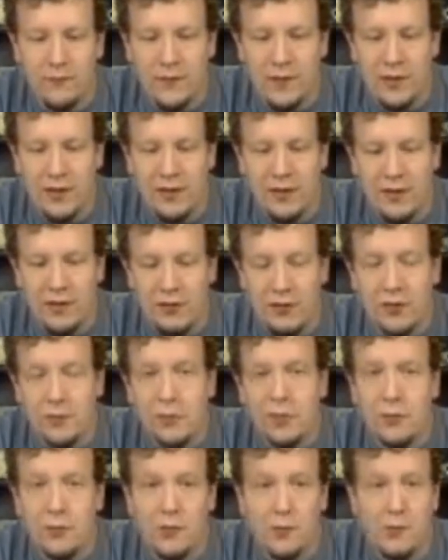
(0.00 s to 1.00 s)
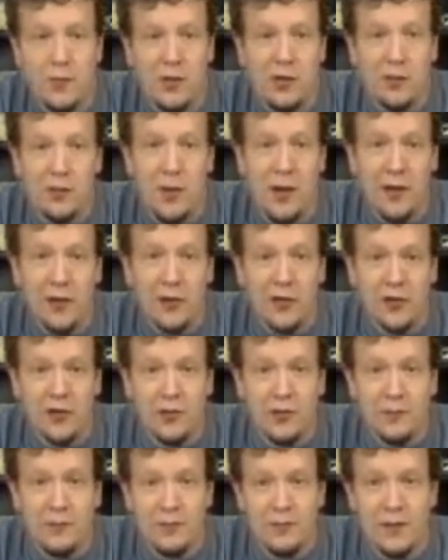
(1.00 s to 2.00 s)
a Creeper with better posture,
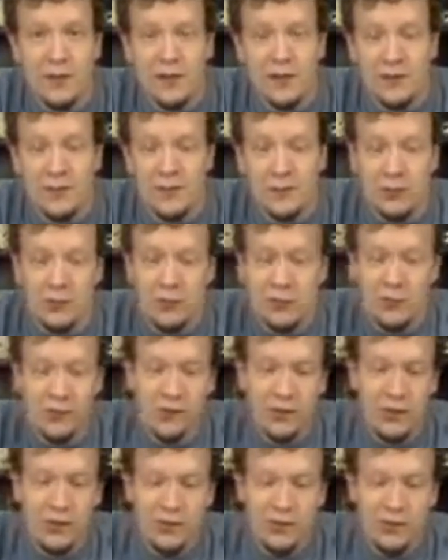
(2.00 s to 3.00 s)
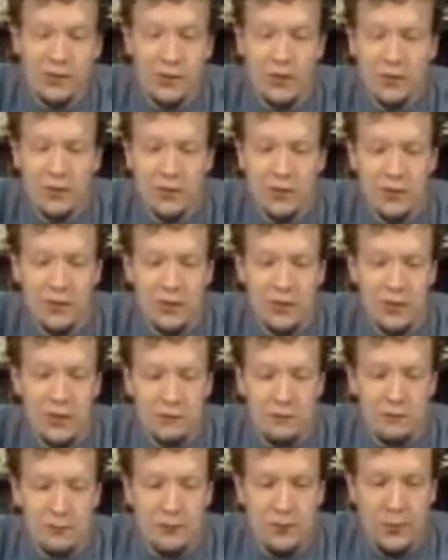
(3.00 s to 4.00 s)
I suppose.
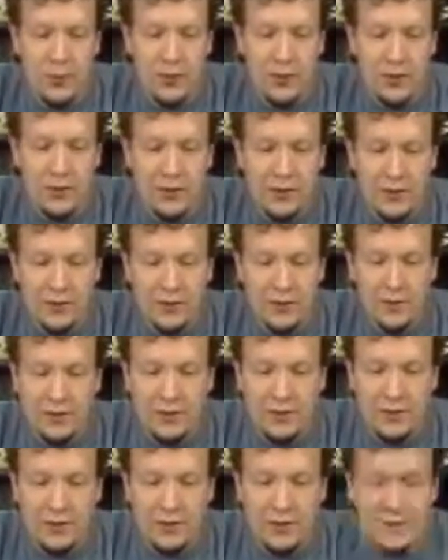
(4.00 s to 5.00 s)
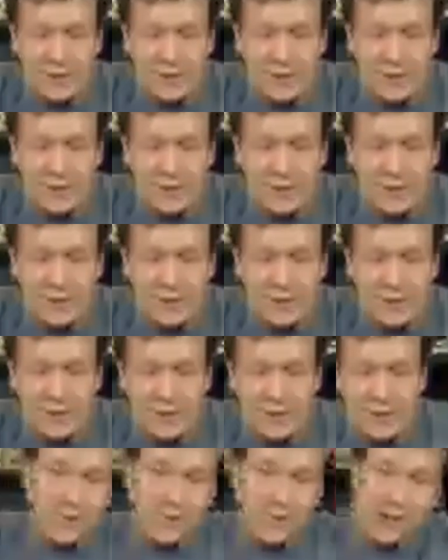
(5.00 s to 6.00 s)
But it is cool
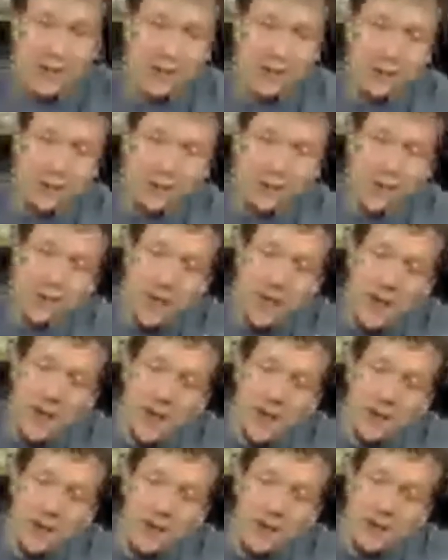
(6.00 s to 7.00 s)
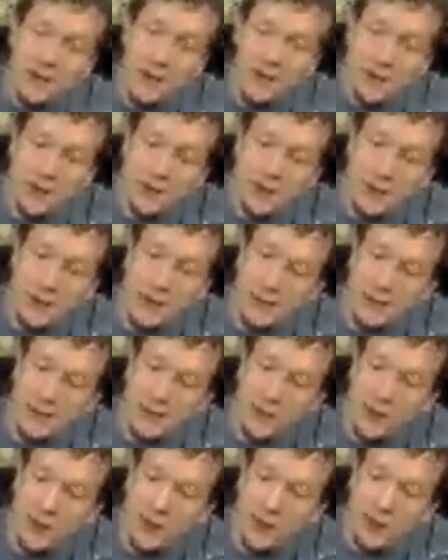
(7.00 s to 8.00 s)
that you can unmask them, and it
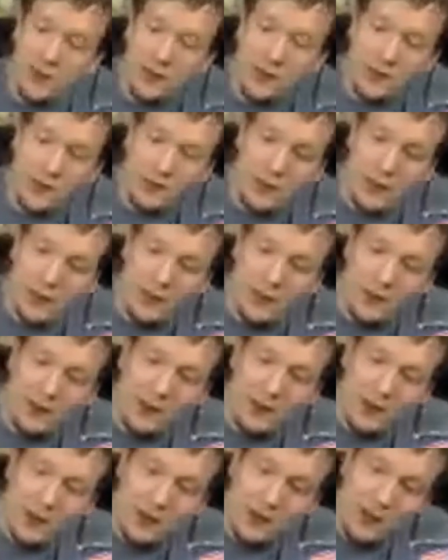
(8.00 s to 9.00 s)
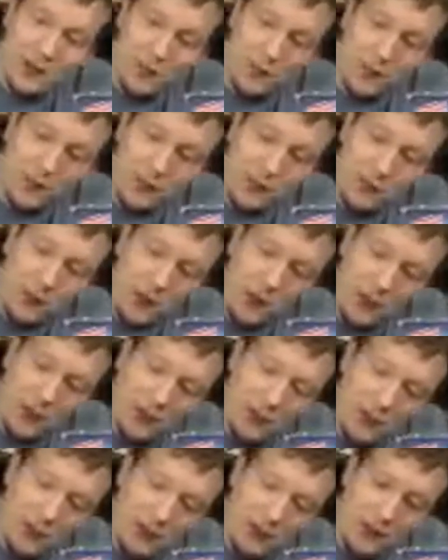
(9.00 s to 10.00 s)
works. It sits on there pretty well
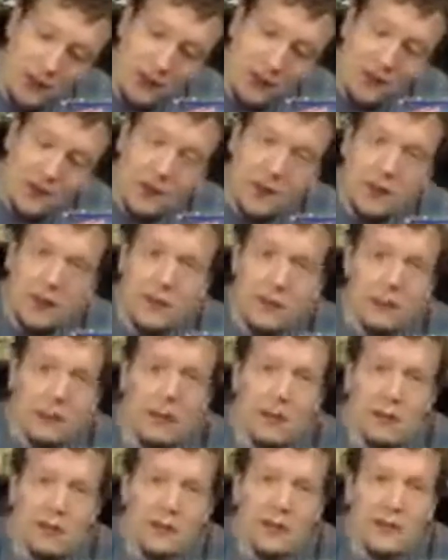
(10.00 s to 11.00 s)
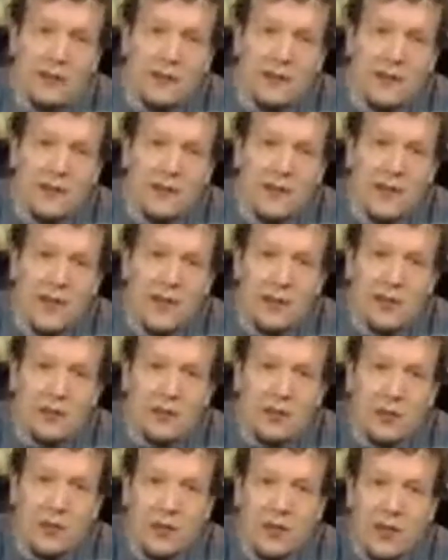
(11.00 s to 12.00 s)
and still functions as an
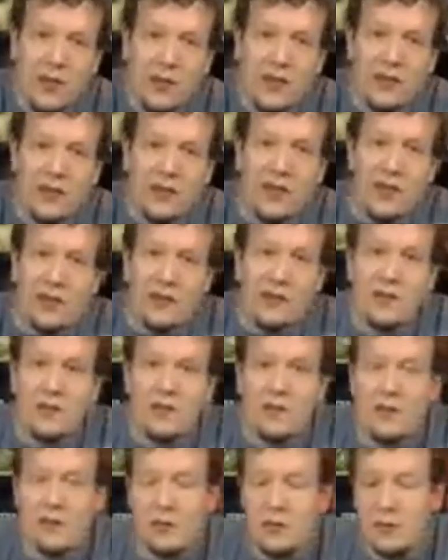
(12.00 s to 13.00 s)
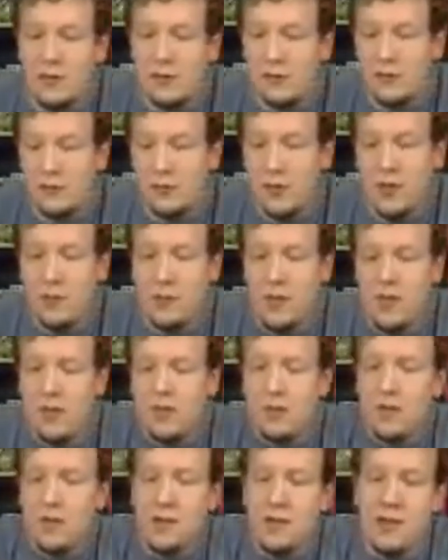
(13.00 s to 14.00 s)
actual head. So it's well
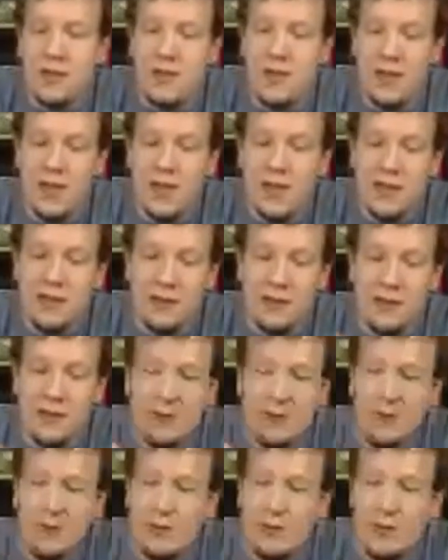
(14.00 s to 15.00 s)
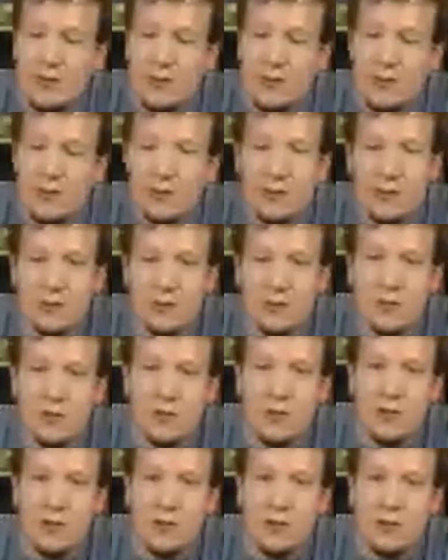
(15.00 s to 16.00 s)
made. The head is
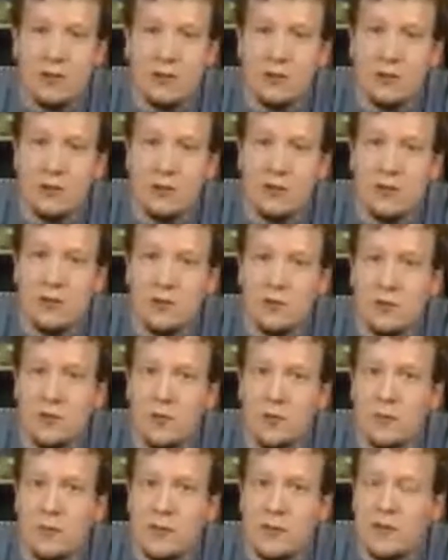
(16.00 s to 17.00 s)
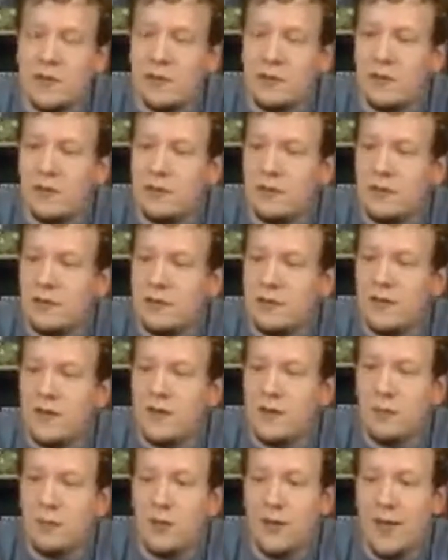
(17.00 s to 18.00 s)
good rubber material. It's
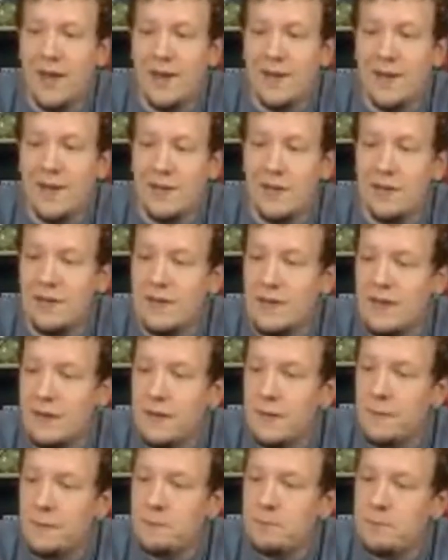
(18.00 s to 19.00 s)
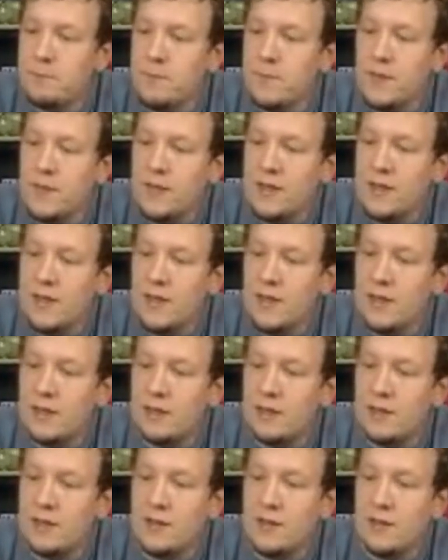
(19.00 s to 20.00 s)
not plastic.
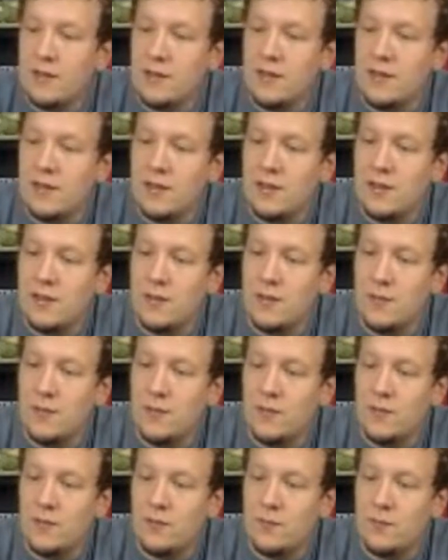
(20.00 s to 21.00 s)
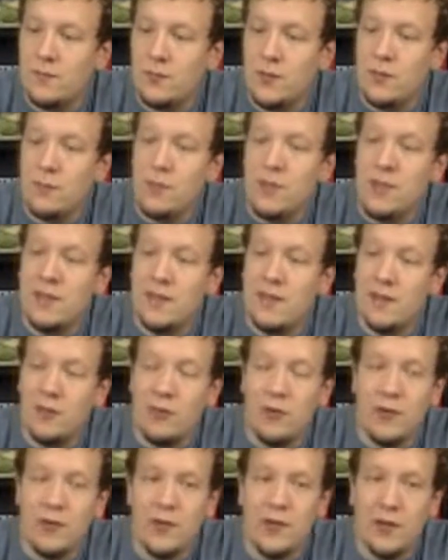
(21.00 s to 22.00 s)
And the paint that
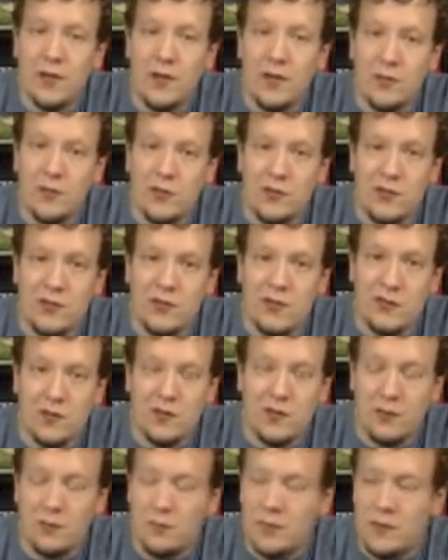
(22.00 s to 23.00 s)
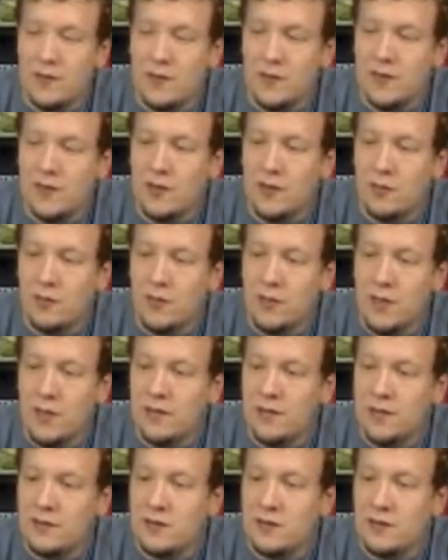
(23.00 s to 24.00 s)
was on it was just a little piece of yellow
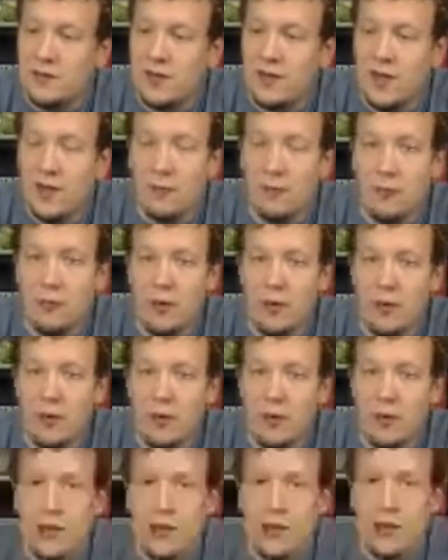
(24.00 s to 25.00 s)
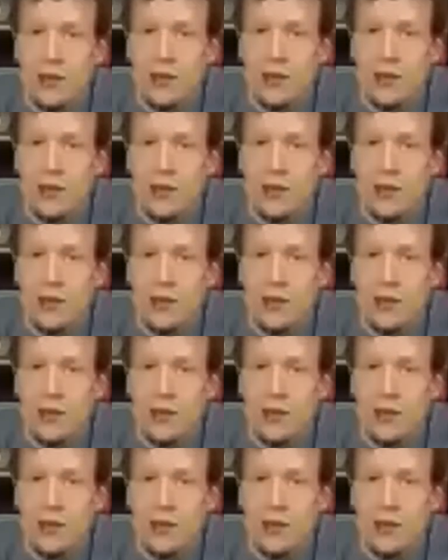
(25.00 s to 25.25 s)
paint. It just came right off on a